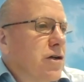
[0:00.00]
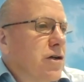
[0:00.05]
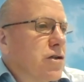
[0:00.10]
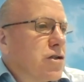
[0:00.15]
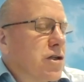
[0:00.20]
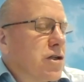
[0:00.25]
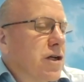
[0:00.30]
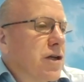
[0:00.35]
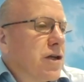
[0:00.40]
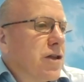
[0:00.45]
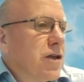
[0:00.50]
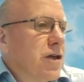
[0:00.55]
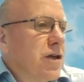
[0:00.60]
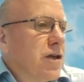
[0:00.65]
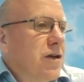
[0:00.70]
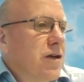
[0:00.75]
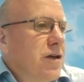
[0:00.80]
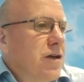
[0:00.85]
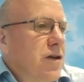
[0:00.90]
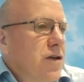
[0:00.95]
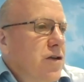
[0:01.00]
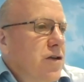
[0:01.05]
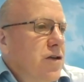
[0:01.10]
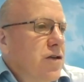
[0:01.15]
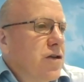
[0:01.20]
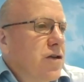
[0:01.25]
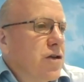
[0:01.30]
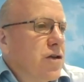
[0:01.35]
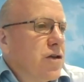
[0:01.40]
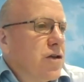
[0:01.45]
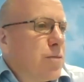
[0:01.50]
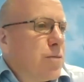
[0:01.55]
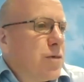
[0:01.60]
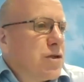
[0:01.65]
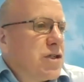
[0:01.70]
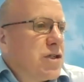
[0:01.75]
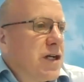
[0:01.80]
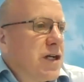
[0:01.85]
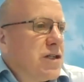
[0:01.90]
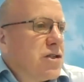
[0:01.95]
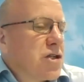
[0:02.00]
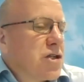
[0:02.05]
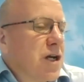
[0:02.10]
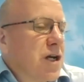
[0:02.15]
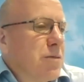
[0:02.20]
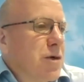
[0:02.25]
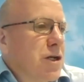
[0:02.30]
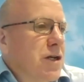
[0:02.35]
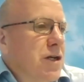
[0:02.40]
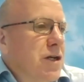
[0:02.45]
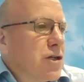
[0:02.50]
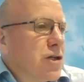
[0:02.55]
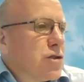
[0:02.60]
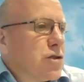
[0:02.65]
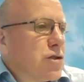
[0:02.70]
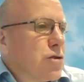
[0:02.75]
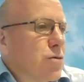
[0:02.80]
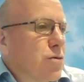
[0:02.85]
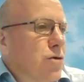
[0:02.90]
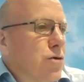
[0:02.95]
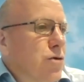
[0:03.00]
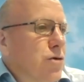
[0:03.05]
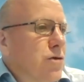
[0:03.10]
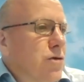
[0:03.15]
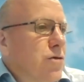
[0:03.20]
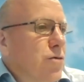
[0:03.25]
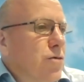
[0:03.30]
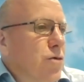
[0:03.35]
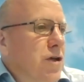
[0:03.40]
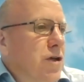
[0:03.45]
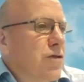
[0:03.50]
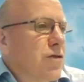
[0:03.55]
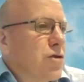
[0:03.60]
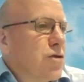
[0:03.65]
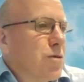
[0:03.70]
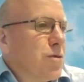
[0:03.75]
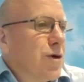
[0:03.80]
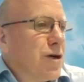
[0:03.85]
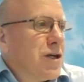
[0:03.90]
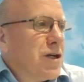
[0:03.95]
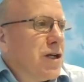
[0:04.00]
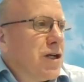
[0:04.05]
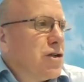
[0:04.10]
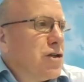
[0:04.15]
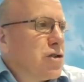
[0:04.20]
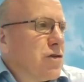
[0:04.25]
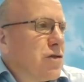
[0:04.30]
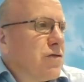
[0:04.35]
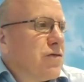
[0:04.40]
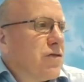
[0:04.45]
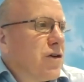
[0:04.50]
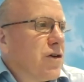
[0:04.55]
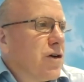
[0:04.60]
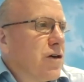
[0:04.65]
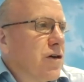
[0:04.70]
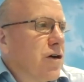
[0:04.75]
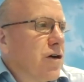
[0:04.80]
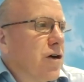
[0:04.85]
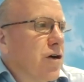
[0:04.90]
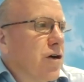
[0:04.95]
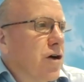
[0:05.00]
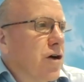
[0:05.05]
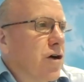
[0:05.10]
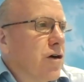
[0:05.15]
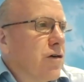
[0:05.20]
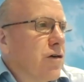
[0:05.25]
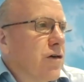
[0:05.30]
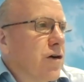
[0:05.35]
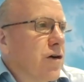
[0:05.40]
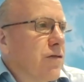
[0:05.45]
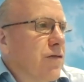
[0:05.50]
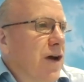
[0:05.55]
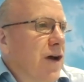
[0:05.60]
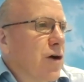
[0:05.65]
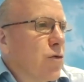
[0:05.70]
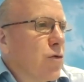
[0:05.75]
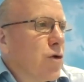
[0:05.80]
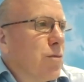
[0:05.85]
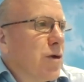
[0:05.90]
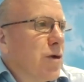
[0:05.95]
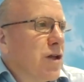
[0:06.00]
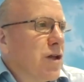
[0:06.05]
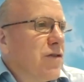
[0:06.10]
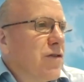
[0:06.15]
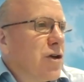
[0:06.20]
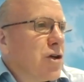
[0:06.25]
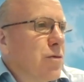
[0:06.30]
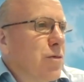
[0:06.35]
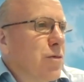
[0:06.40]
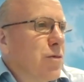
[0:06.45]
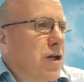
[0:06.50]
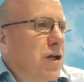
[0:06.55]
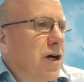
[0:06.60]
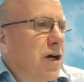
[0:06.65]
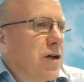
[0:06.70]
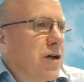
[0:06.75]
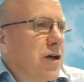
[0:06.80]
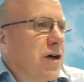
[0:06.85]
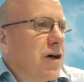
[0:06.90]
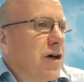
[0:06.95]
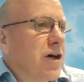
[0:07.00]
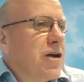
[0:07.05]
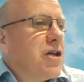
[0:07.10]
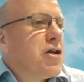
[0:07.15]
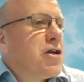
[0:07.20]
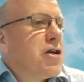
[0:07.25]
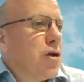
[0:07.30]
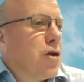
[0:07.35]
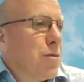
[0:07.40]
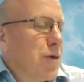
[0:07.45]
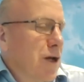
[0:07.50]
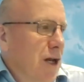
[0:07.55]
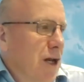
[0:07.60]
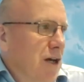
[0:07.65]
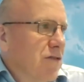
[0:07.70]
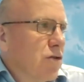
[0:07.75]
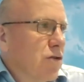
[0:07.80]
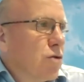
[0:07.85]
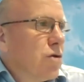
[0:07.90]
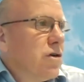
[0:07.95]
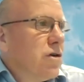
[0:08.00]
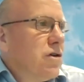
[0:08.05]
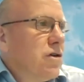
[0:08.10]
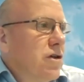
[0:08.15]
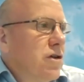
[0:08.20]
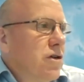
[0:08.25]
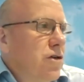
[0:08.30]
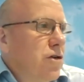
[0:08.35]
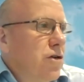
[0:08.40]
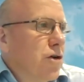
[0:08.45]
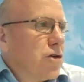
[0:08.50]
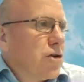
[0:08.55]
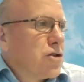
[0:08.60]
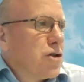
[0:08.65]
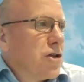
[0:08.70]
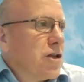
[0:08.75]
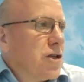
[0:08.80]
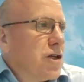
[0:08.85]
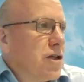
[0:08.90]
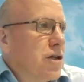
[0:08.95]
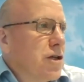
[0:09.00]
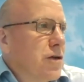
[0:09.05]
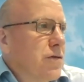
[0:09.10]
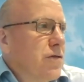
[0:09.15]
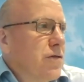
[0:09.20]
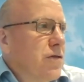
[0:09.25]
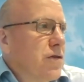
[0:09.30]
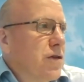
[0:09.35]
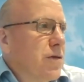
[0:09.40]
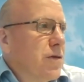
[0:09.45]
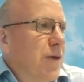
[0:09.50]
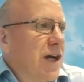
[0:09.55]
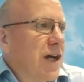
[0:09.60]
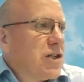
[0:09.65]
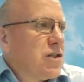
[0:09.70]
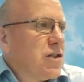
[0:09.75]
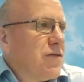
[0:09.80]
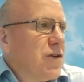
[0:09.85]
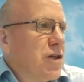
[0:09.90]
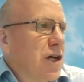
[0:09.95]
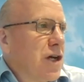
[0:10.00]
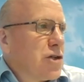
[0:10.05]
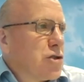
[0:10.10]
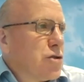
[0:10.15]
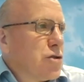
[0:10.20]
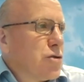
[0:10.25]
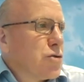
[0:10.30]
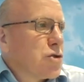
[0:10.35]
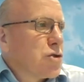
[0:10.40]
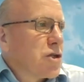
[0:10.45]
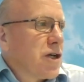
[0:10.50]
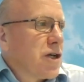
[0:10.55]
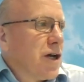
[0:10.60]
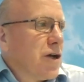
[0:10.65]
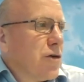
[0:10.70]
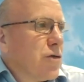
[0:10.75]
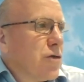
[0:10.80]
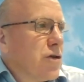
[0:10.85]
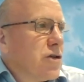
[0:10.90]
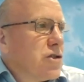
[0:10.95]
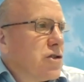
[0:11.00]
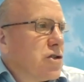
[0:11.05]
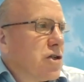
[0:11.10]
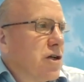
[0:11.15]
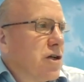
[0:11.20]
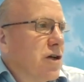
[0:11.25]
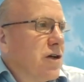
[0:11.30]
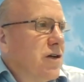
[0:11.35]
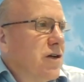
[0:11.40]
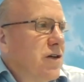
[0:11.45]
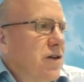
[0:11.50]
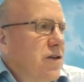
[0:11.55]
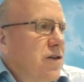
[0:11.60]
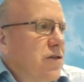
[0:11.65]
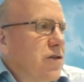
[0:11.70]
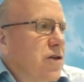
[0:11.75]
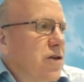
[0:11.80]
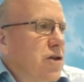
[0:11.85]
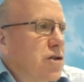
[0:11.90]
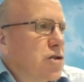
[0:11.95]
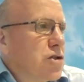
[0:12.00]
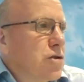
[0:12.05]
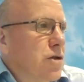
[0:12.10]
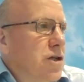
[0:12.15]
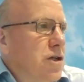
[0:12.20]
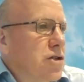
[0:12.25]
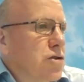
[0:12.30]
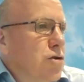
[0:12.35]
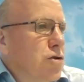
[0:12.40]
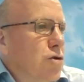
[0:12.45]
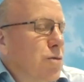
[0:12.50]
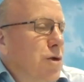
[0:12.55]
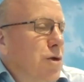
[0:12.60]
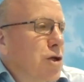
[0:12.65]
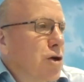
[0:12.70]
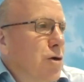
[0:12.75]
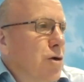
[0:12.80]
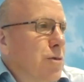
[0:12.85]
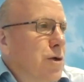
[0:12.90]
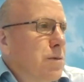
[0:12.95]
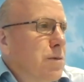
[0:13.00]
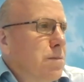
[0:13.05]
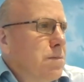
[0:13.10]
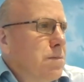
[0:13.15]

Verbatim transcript: I say the, the the presenters coming next will will give you some ideas of uh, of how we believe it can be done at an economic level, not at the the massive industrial scale that uh, that is is normally common.